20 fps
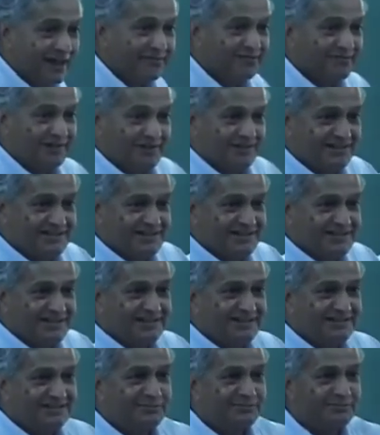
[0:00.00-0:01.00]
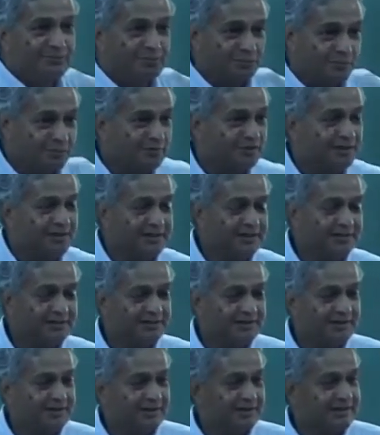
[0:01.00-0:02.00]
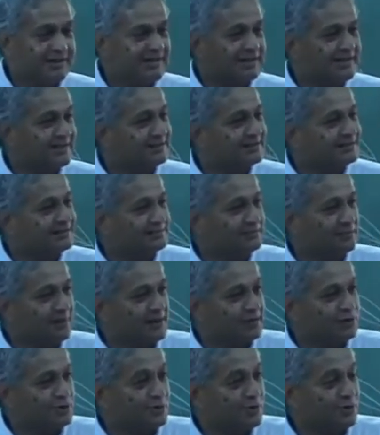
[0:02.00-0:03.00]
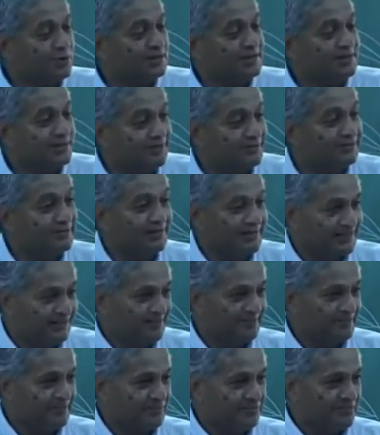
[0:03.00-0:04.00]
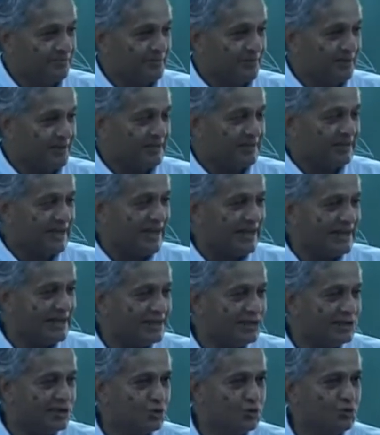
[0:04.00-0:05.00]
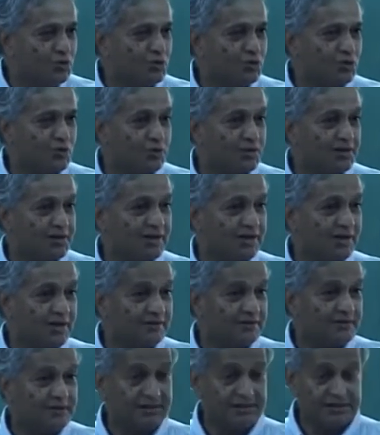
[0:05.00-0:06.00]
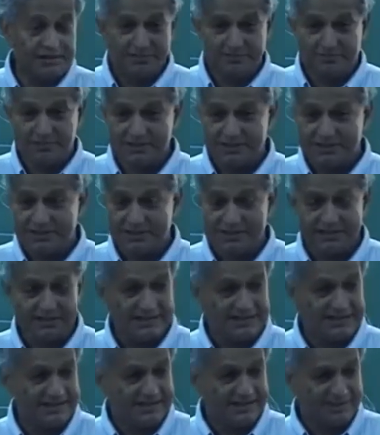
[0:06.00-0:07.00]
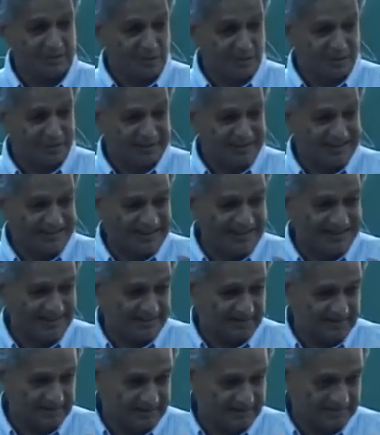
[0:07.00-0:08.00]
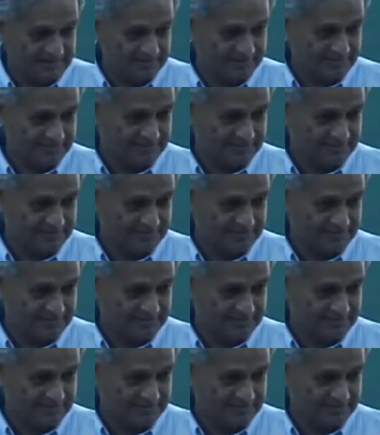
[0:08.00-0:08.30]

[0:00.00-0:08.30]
manufacturing, proving is much more tougher because any new rotor configuration please understand it takes more than 10 years.